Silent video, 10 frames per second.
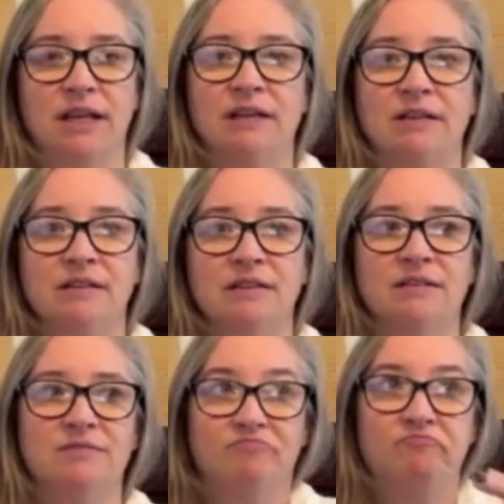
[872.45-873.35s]

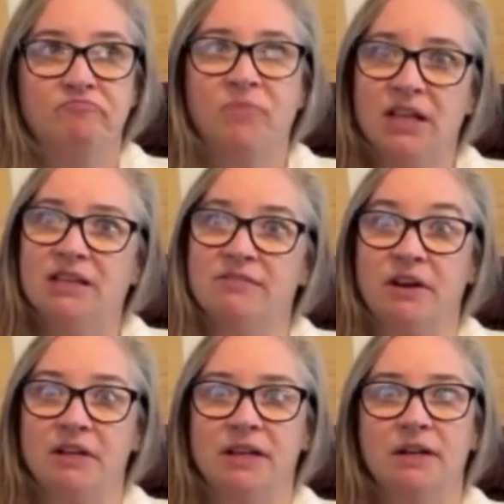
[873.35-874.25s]
is
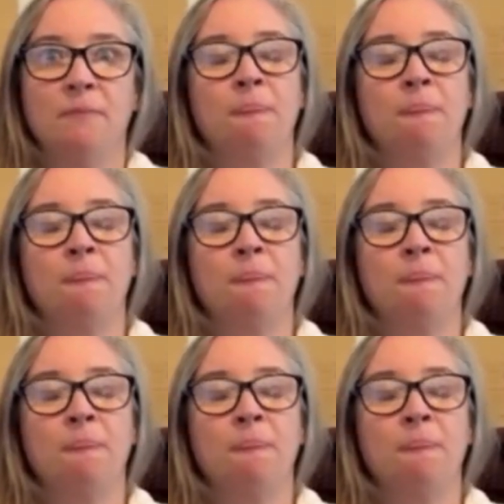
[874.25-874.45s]
funded.